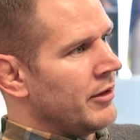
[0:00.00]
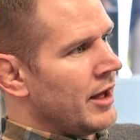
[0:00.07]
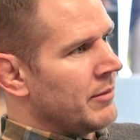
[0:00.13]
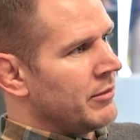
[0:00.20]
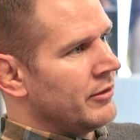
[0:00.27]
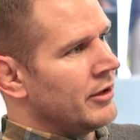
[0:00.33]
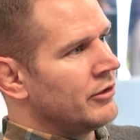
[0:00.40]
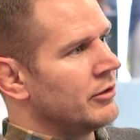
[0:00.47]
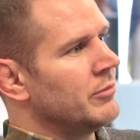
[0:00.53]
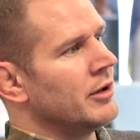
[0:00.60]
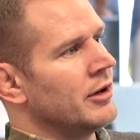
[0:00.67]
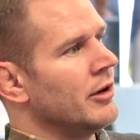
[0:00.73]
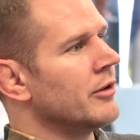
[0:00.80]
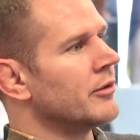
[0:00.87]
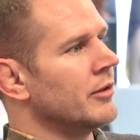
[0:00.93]
to that position,
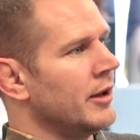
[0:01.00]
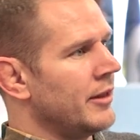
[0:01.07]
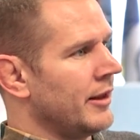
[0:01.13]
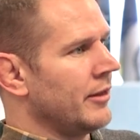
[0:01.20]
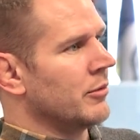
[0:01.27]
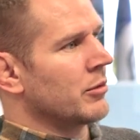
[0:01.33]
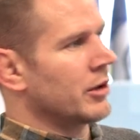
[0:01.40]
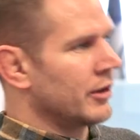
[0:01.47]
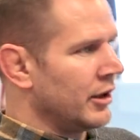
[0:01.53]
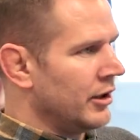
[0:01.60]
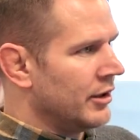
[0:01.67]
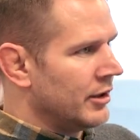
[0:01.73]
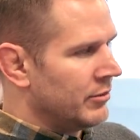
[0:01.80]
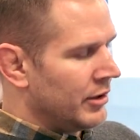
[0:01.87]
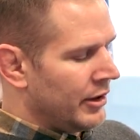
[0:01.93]
but also I think the work that you
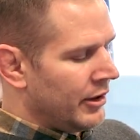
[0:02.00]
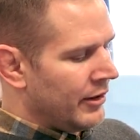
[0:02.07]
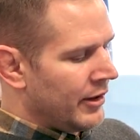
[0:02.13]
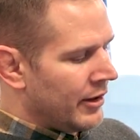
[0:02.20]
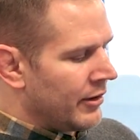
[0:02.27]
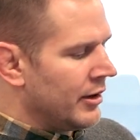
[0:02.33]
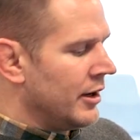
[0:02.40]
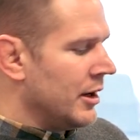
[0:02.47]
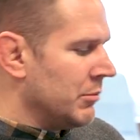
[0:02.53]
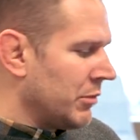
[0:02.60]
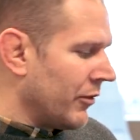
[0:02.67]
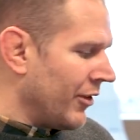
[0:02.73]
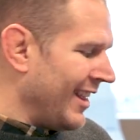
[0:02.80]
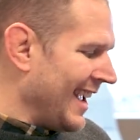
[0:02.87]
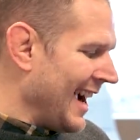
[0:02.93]
did while you're there.
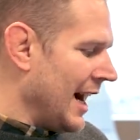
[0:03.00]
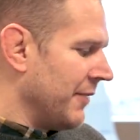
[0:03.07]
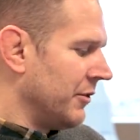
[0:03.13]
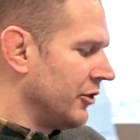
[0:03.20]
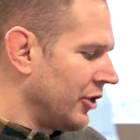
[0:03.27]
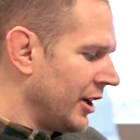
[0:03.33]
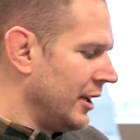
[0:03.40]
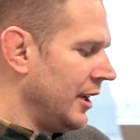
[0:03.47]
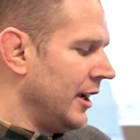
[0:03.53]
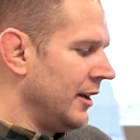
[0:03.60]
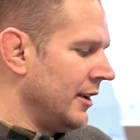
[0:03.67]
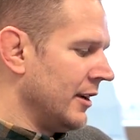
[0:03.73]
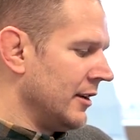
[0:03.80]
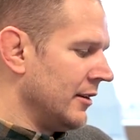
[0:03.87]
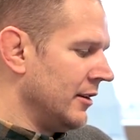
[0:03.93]
But for the average
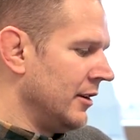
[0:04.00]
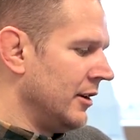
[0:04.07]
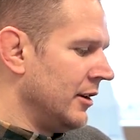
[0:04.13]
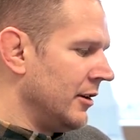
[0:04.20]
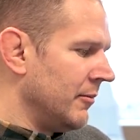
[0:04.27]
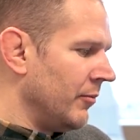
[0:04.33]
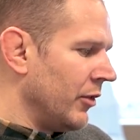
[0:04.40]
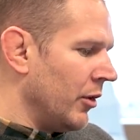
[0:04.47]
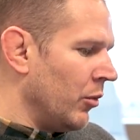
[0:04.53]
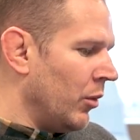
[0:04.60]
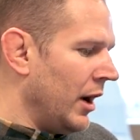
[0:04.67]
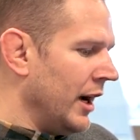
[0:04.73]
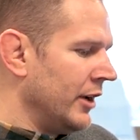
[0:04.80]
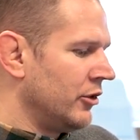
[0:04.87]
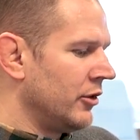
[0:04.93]
Canadian,
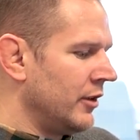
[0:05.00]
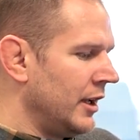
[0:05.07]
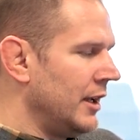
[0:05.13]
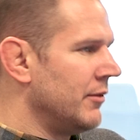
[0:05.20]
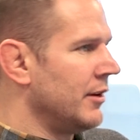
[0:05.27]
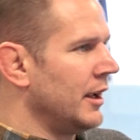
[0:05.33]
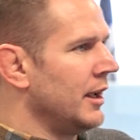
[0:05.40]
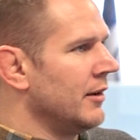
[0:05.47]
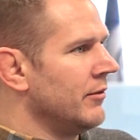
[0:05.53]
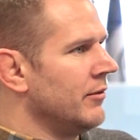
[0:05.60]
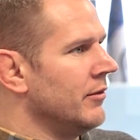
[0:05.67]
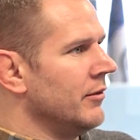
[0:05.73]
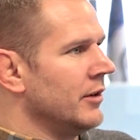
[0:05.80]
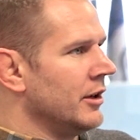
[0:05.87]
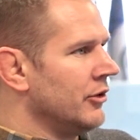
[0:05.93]
why should they even
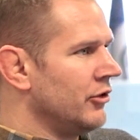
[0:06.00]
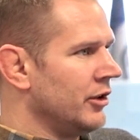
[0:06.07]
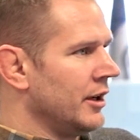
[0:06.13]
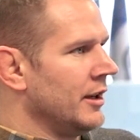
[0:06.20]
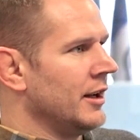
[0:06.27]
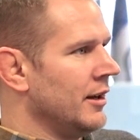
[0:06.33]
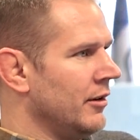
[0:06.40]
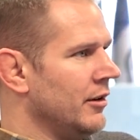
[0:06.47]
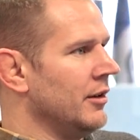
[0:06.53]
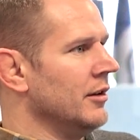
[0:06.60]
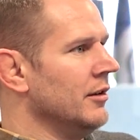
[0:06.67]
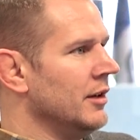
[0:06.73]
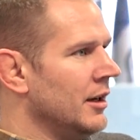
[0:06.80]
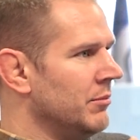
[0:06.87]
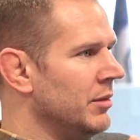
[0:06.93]
give a shit at
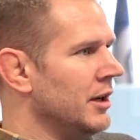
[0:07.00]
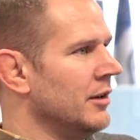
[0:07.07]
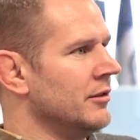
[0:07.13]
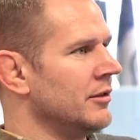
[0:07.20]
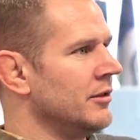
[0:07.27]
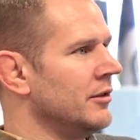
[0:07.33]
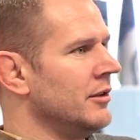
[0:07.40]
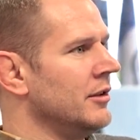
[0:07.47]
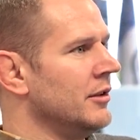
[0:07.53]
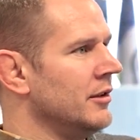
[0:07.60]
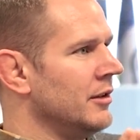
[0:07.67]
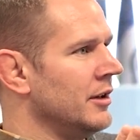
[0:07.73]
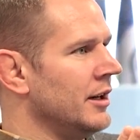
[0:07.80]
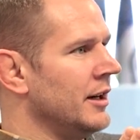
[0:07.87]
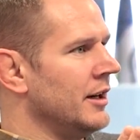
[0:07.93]
all about
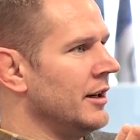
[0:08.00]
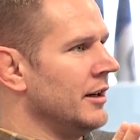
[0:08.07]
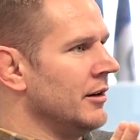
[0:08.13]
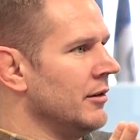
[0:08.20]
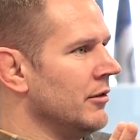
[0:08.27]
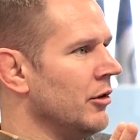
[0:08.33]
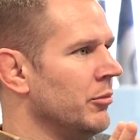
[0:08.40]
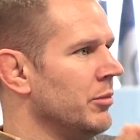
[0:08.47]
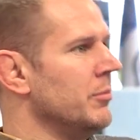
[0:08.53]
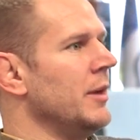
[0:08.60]
open